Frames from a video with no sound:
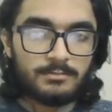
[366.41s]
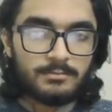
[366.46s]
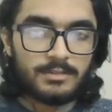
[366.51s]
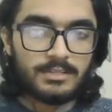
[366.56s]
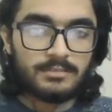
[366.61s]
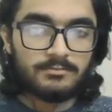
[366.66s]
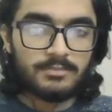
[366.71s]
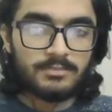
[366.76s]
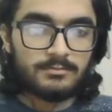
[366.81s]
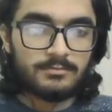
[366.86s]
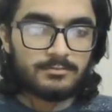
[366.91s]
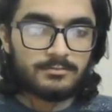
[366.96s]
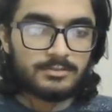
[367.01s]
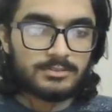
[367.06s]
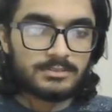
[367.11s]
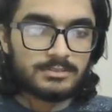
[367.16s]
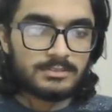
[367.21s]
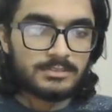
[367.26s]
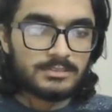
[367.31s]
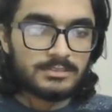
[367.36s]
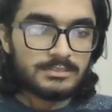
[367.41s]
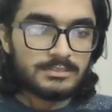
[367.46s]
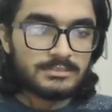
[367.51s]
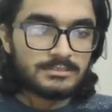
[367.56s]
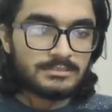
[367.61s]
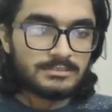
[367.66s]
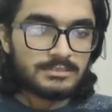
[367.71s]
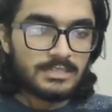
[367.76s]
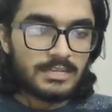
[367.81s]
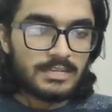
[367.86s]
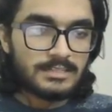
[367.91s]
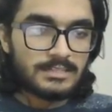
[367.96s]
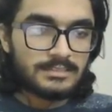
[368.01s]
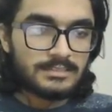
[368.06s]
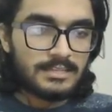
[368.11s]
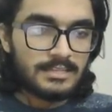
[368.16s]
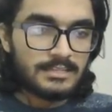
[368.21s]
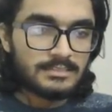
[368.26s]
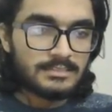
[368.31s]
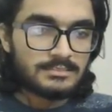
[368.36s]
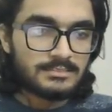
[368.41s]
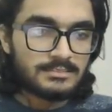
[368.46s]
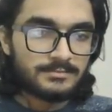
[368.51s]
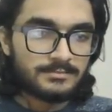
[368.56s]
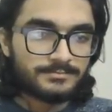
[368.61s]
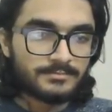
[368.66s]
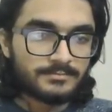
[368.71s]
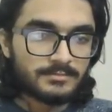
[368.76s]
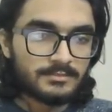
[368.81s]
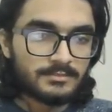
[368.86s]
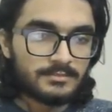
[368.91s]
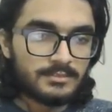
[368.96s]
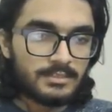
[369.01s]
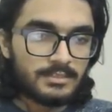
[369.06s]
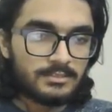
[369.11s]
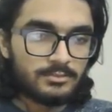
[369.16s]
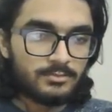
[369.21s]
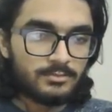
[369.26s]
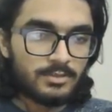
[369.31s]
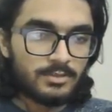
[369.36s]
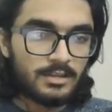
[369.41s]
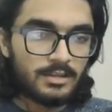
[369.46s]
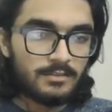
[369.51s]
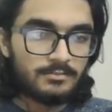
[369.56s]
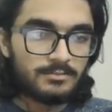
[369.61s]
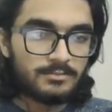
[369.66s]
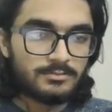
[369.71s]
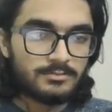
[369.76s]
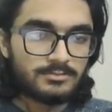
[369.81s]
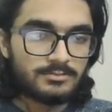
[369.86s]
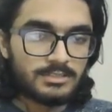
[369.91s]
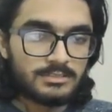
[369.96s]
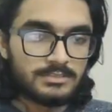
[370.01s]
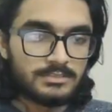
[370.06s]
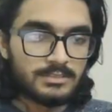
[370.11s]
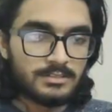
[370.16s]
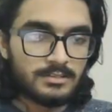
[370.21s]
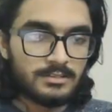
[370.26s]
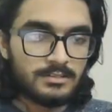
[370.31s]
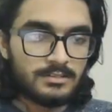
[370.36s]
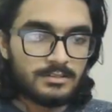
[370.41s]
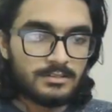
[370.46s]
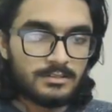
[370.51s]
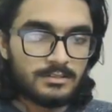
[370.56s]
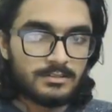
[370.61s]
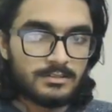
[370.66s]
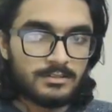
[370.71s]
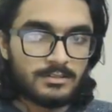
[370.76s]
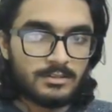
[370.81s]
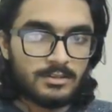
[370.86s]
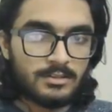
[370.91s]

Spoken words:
Mean when we select dashed, then you have to change the color